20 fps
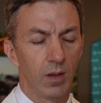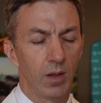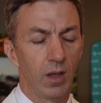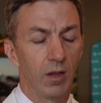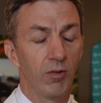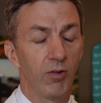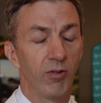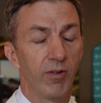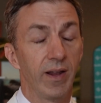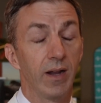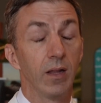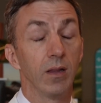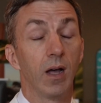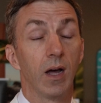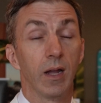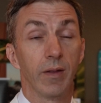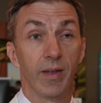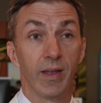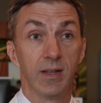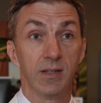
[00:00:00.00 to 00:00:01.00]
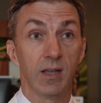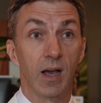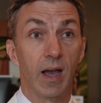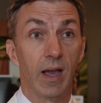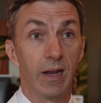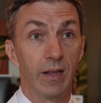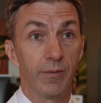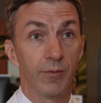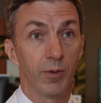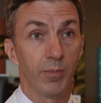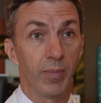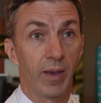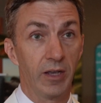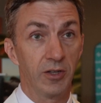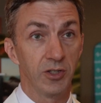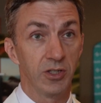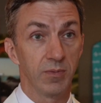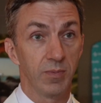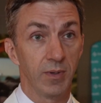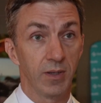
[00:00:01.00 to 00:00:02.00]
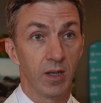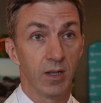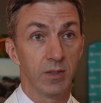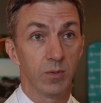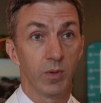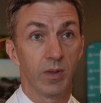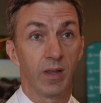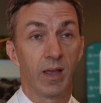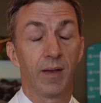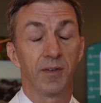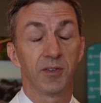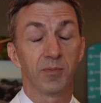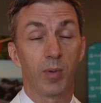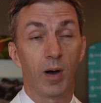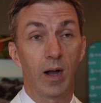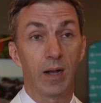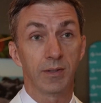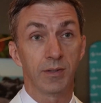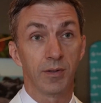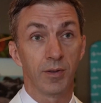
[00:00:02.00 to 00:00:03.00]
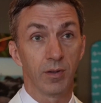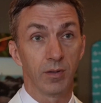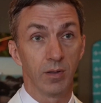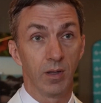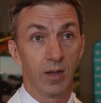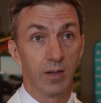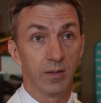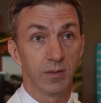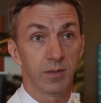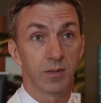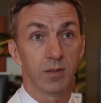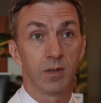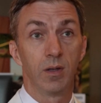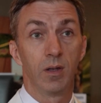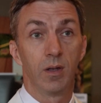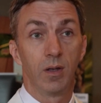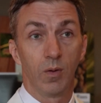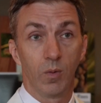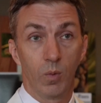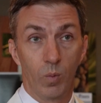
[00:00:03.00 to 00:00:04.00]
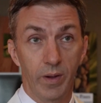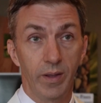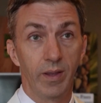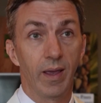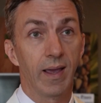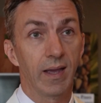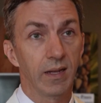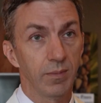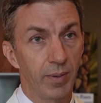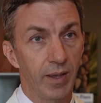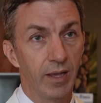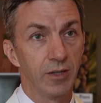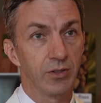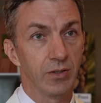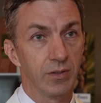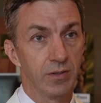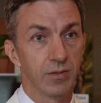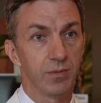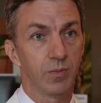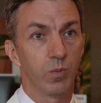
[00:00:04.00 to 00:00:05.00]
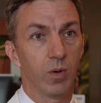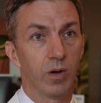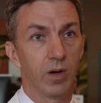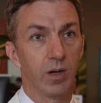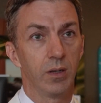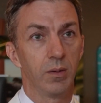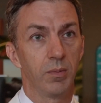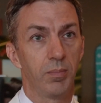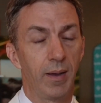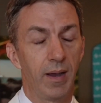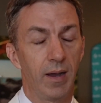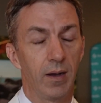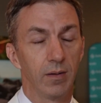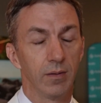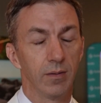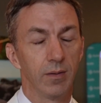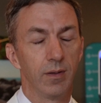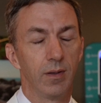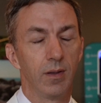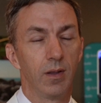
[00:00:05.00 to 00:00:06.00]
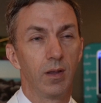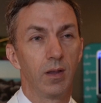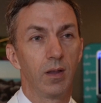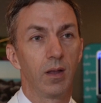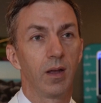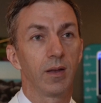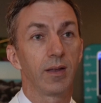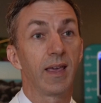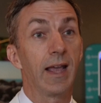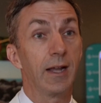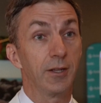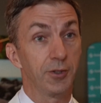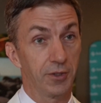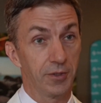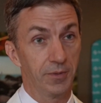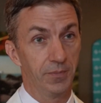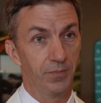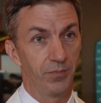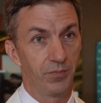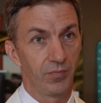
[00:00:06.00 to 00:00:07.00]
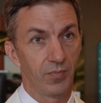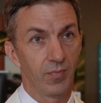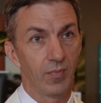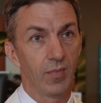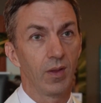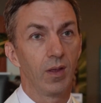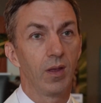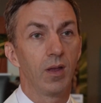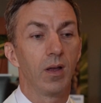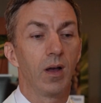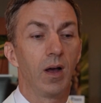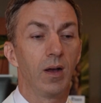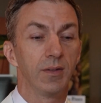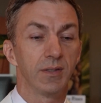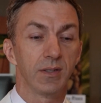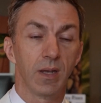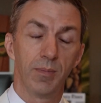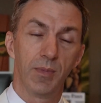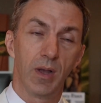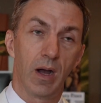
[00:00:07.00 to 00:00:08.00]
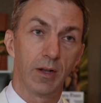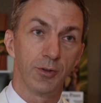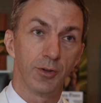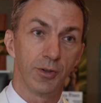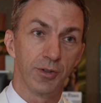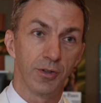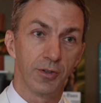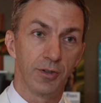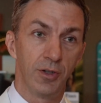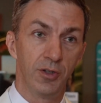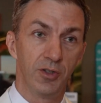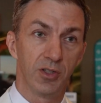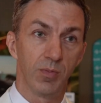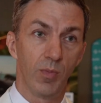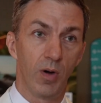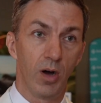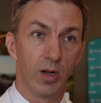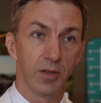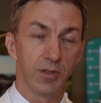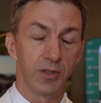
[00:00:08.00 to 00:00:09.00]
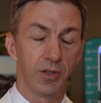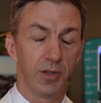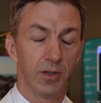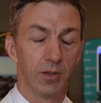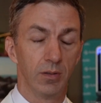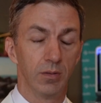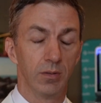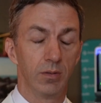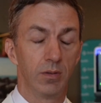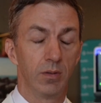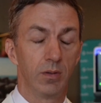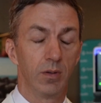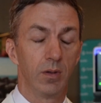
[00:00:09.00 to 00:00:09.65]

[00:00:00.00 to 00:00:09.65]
can create a lot of anxiety for patients because when they have spots in their lungs, we and patients worry about cancer. Some nodules are too small to